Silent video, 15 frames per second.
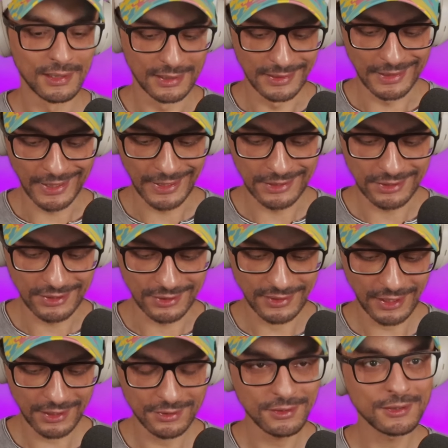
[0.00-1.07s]
90
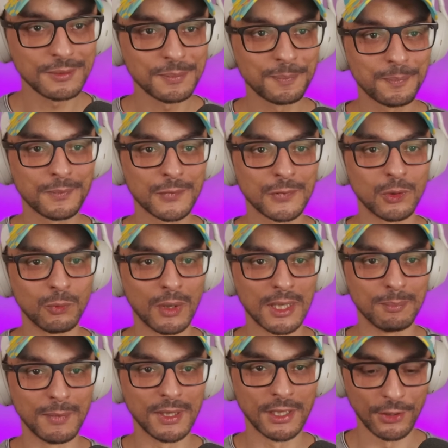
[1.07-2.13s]
seconds. So
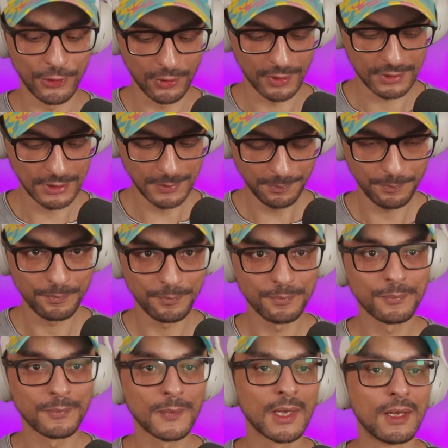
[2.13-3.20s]
1 minute 30.
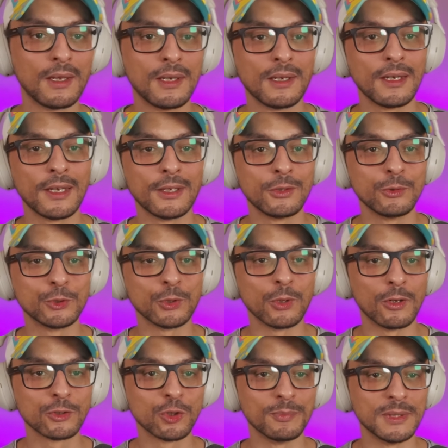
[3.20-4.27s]
And you should
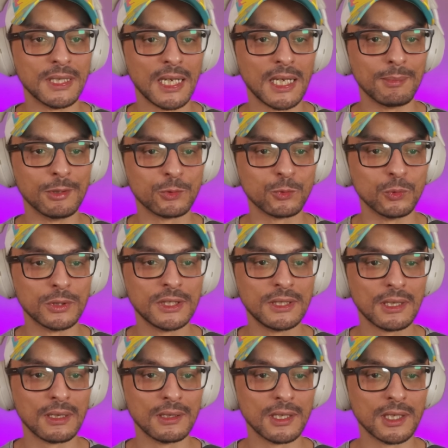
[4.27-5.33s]
also be able to
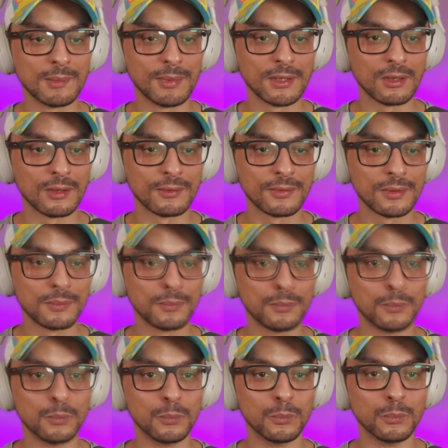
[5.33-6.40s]
hear a little bit of
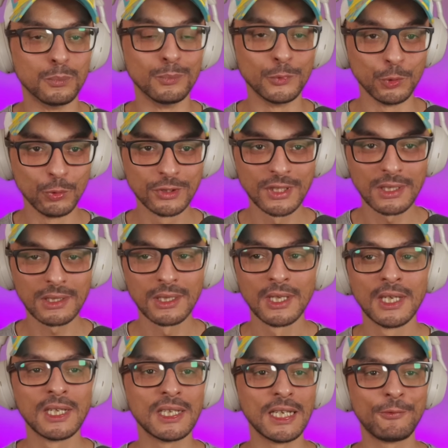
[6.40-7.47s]
music.
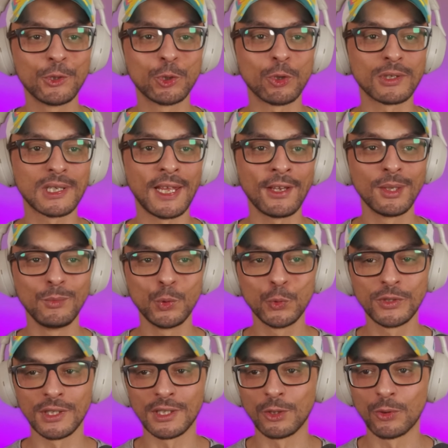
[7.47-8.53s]
If you don't like the
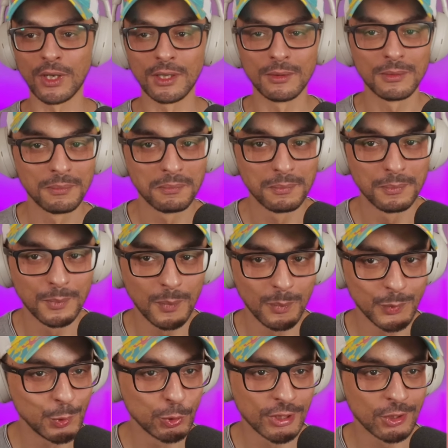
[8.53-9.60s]
music, you can
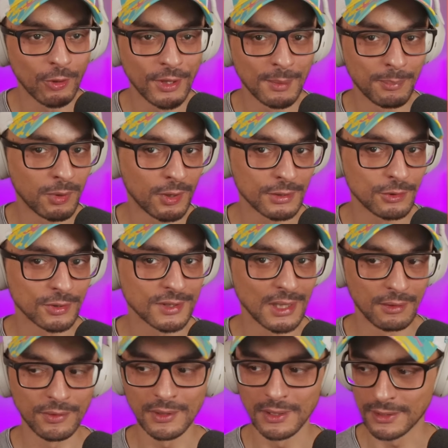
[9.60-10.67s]
mute it on the board
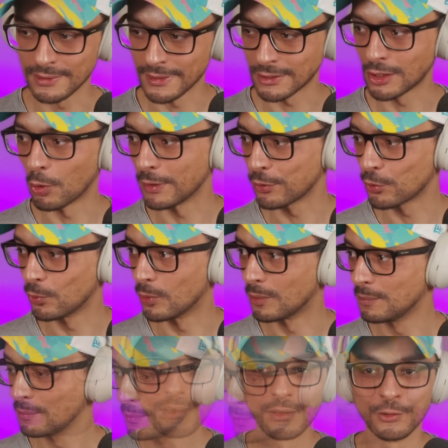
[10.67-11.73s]
yourself. It's not going through
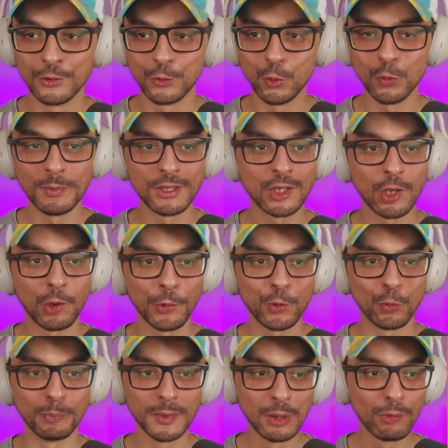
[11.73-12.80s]
Zoom, it's going
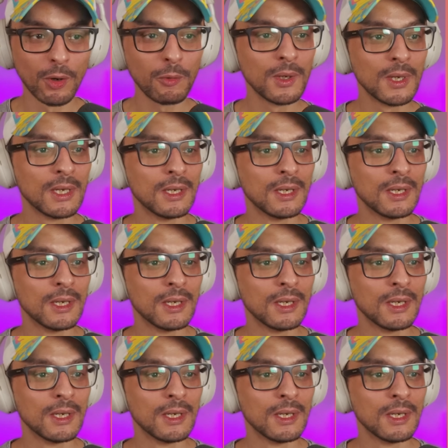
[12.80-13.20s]
through Miro.